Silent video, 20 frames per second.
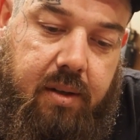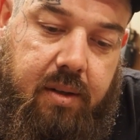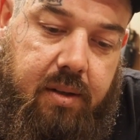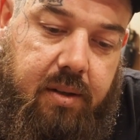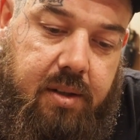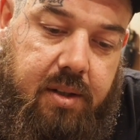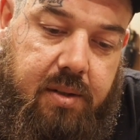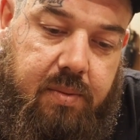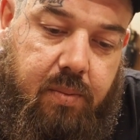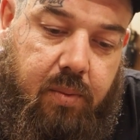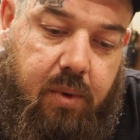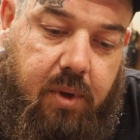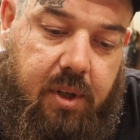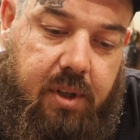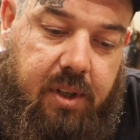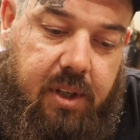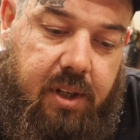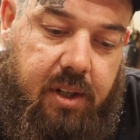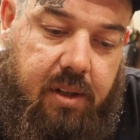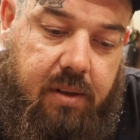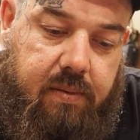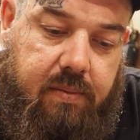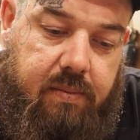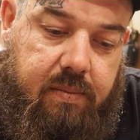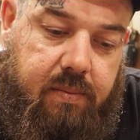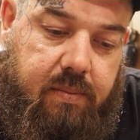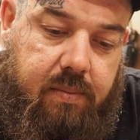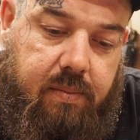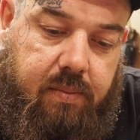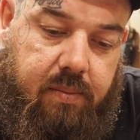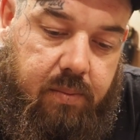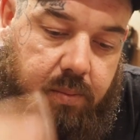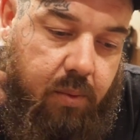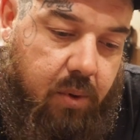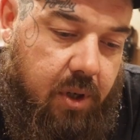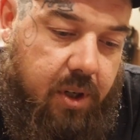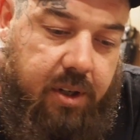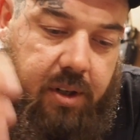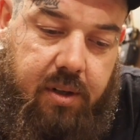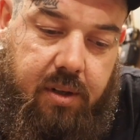just
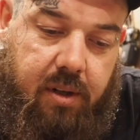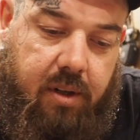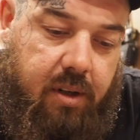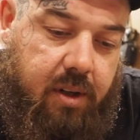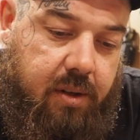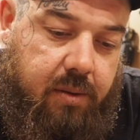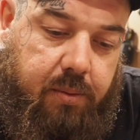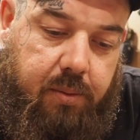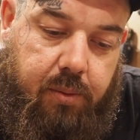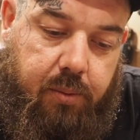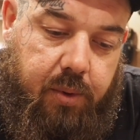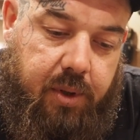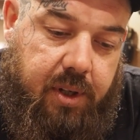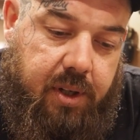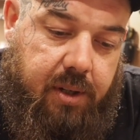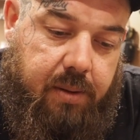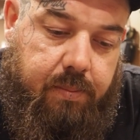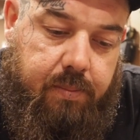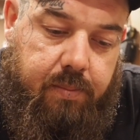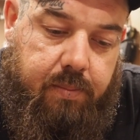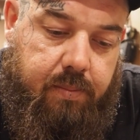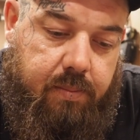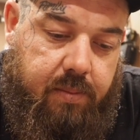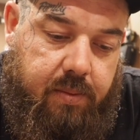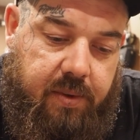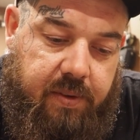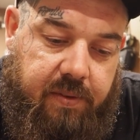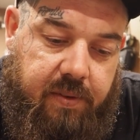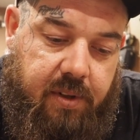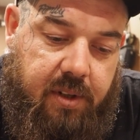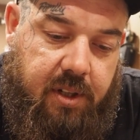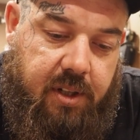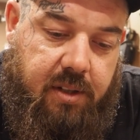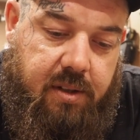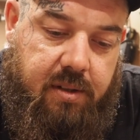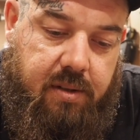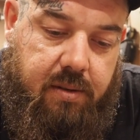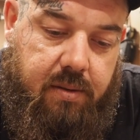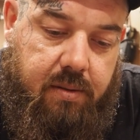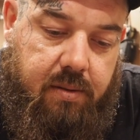wind your line all the way up if you need
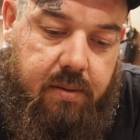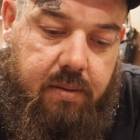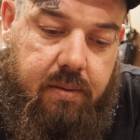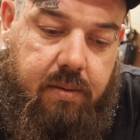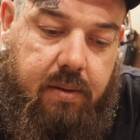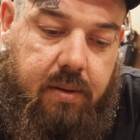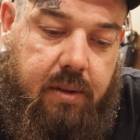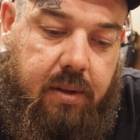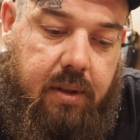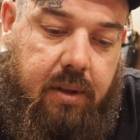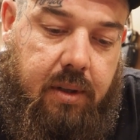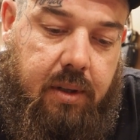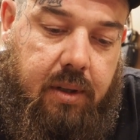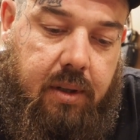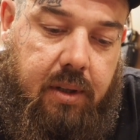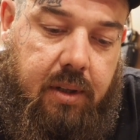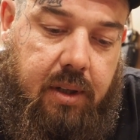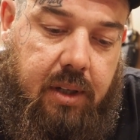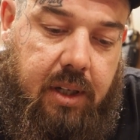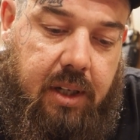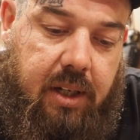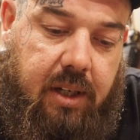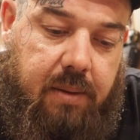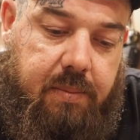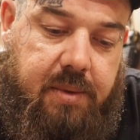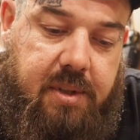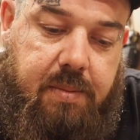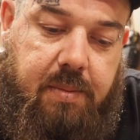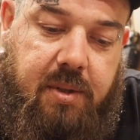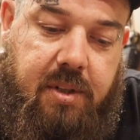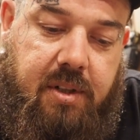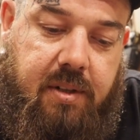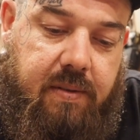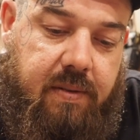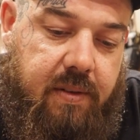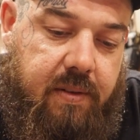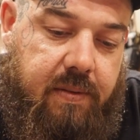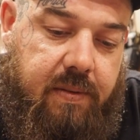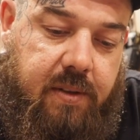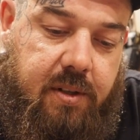to, especially if
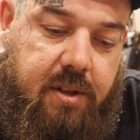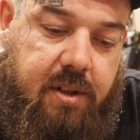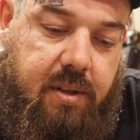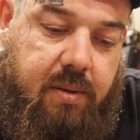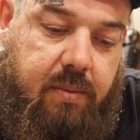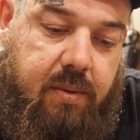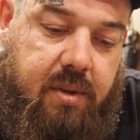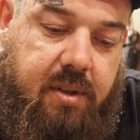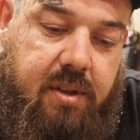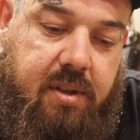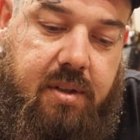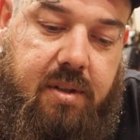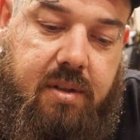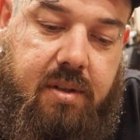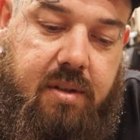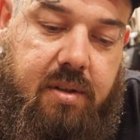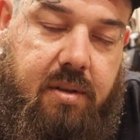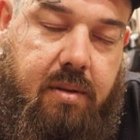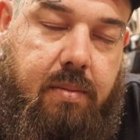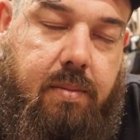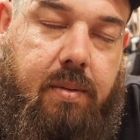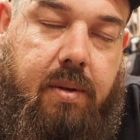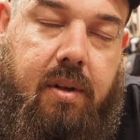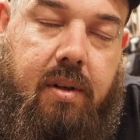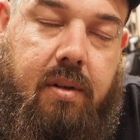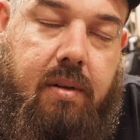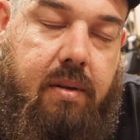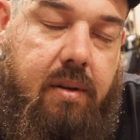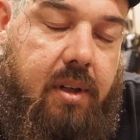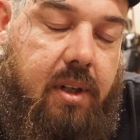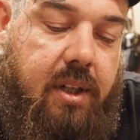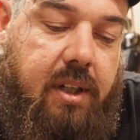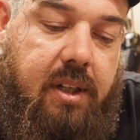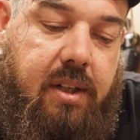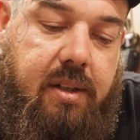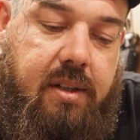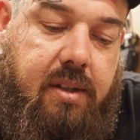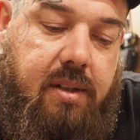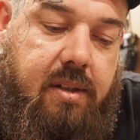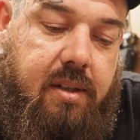you're fishing with super long
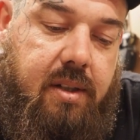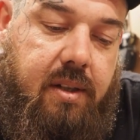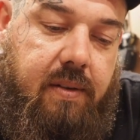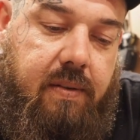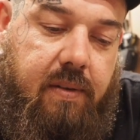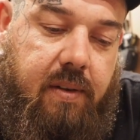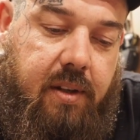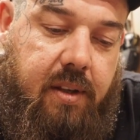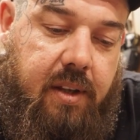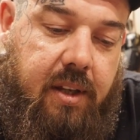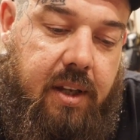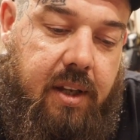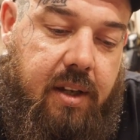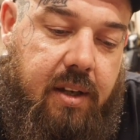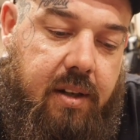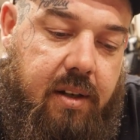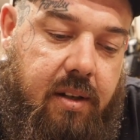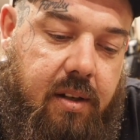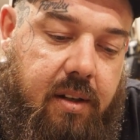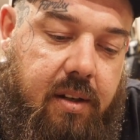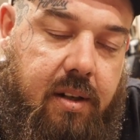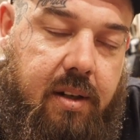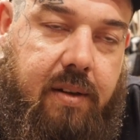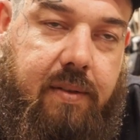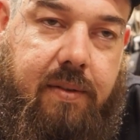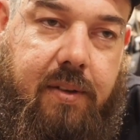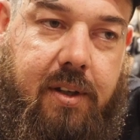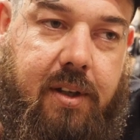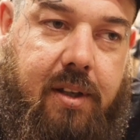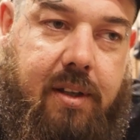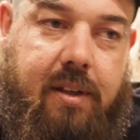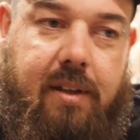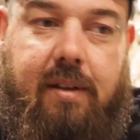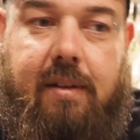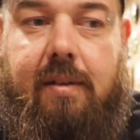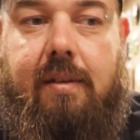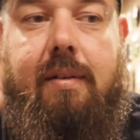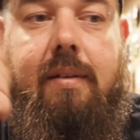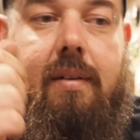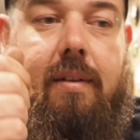leaders and stuff like that, and you can never get the
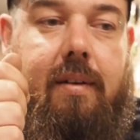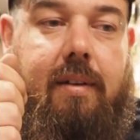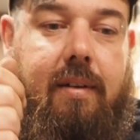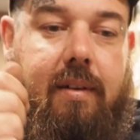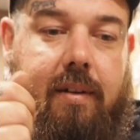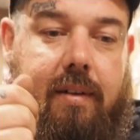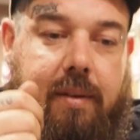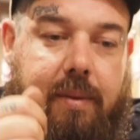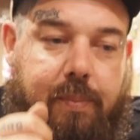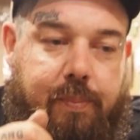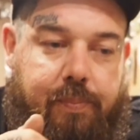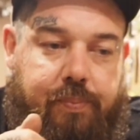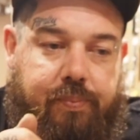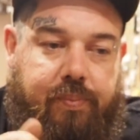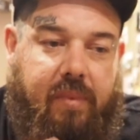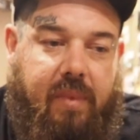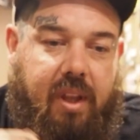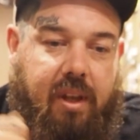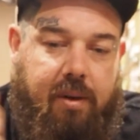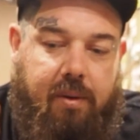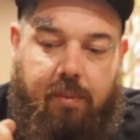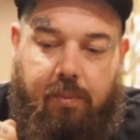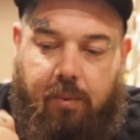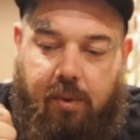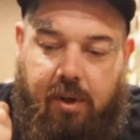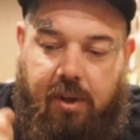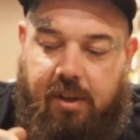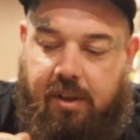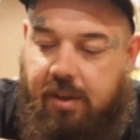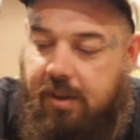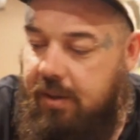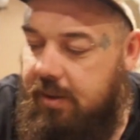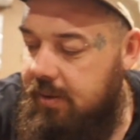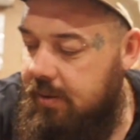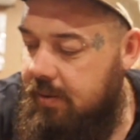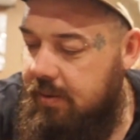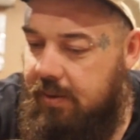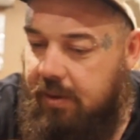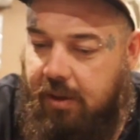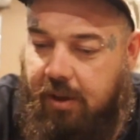wind your
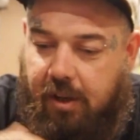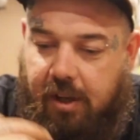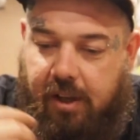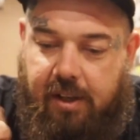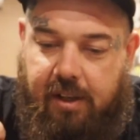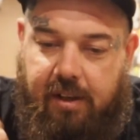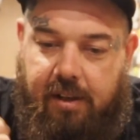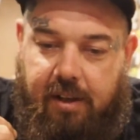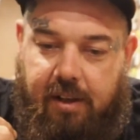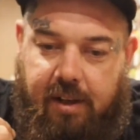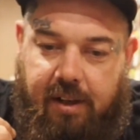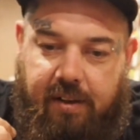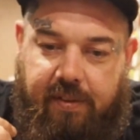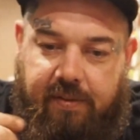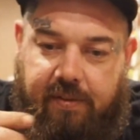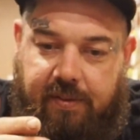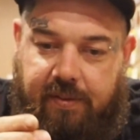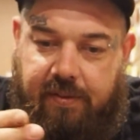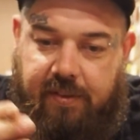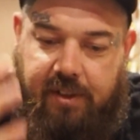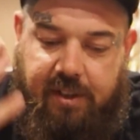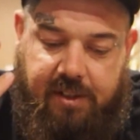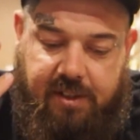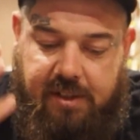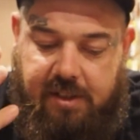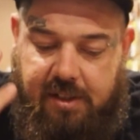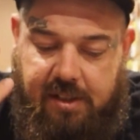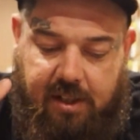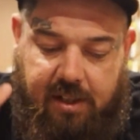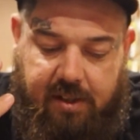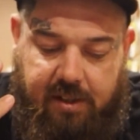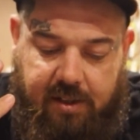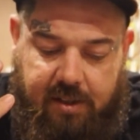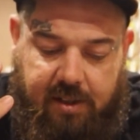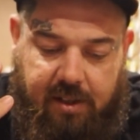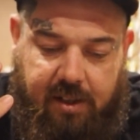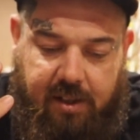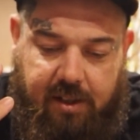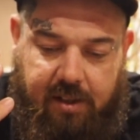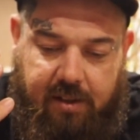line in enough if it gets stuck at
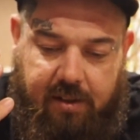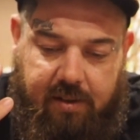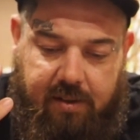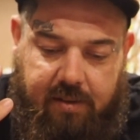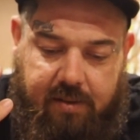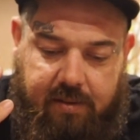the end.